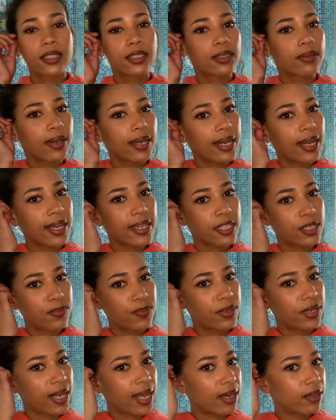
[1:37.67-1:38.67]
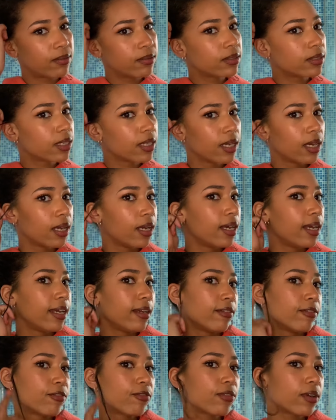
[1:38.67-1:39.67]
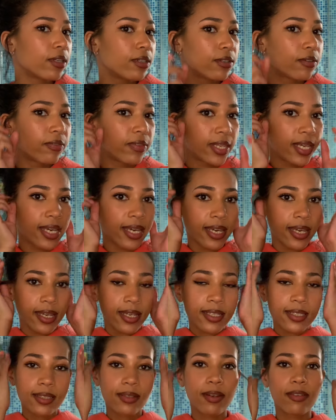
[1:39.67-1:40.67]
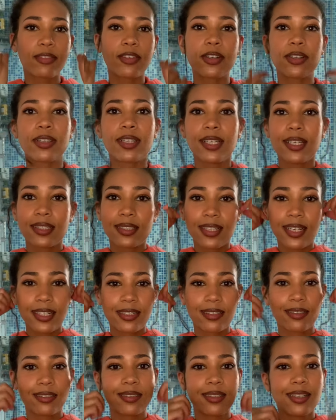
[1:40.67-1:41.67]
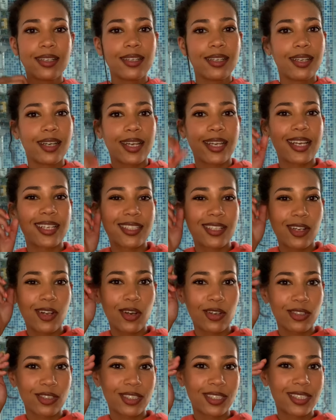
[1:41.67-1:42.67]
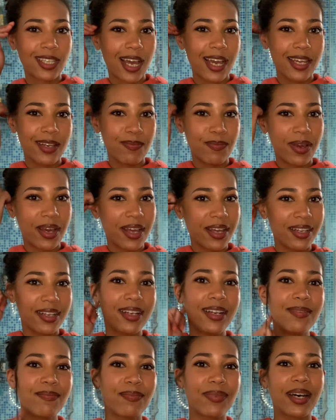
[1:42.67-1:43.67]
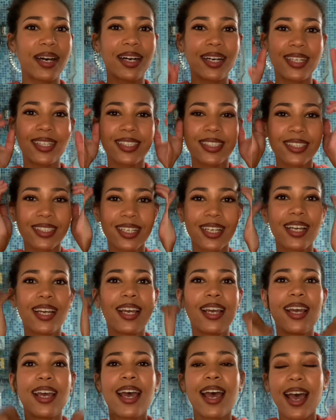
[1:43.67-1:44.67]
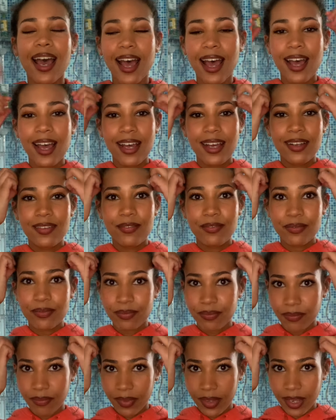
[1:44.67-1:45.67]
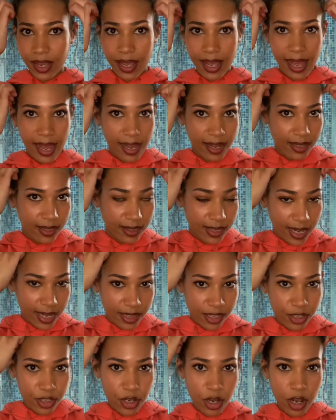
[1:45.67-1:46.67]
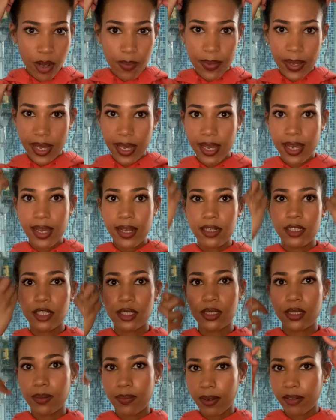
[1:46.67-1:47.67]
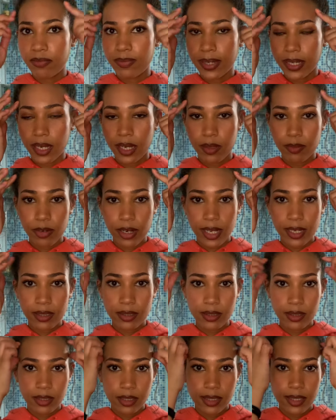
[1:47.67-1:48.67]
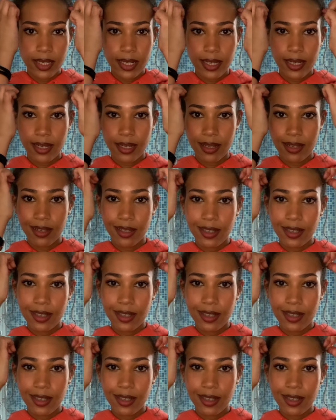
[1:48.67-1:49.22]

So I like to pull out in front of the ear, so I've got these little, I guess, long sideburn parts, and at the top here, just above my eyebrows, just here.